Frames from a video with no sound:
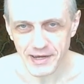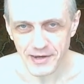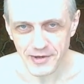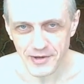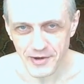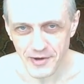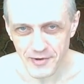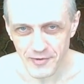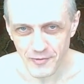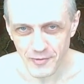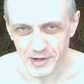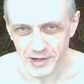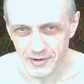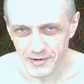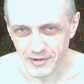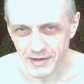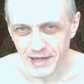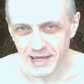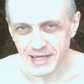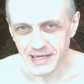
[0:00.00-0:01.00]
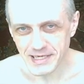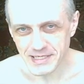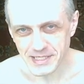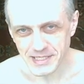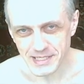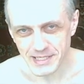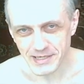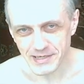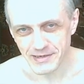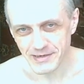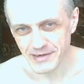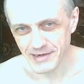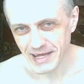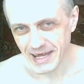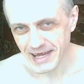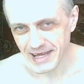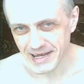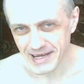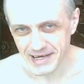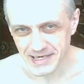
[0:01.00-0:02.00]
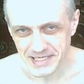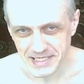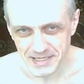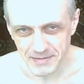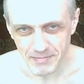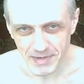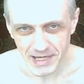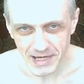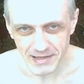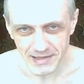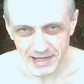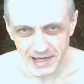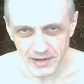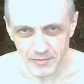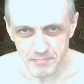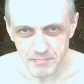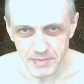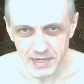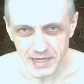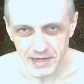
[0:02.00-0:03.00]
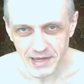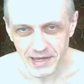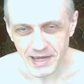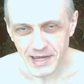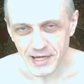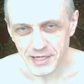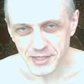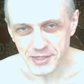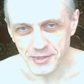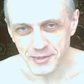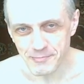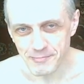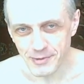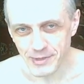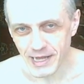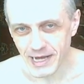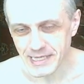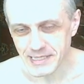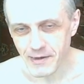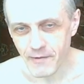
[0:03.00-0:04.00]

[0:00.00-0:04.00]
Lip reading: I don't know. What you should kind of estimated like B2 plus.